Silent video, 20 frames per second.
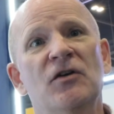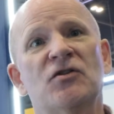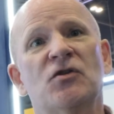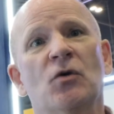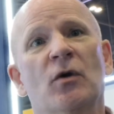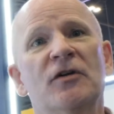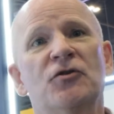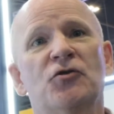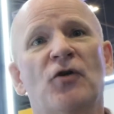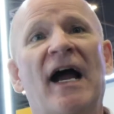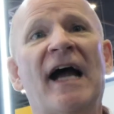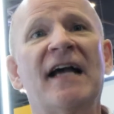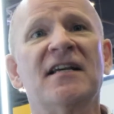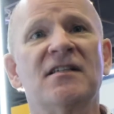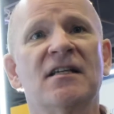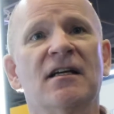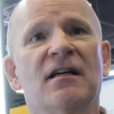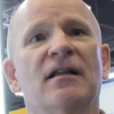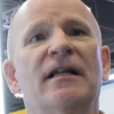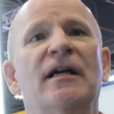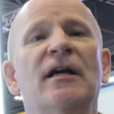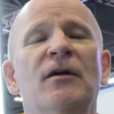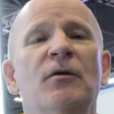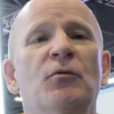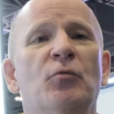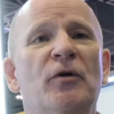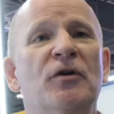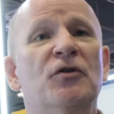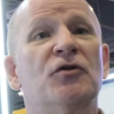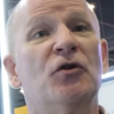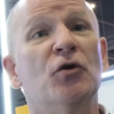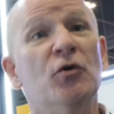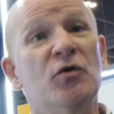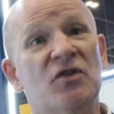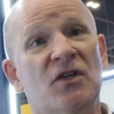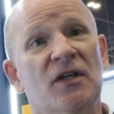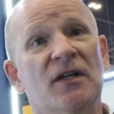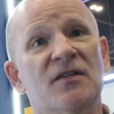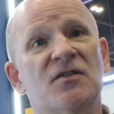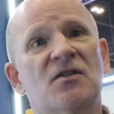So it drastically
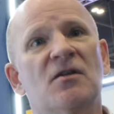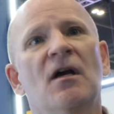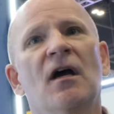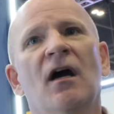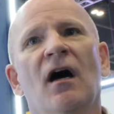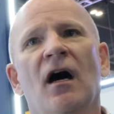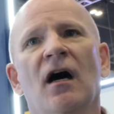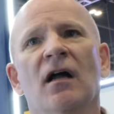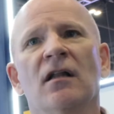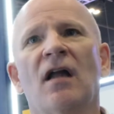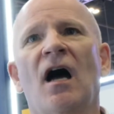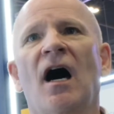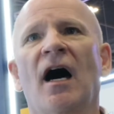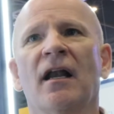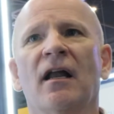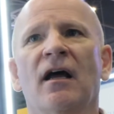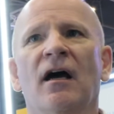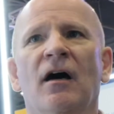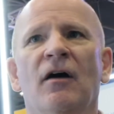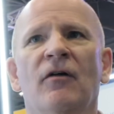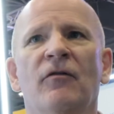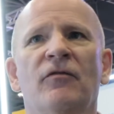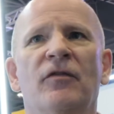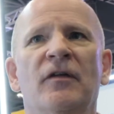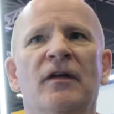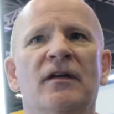reduces a lot of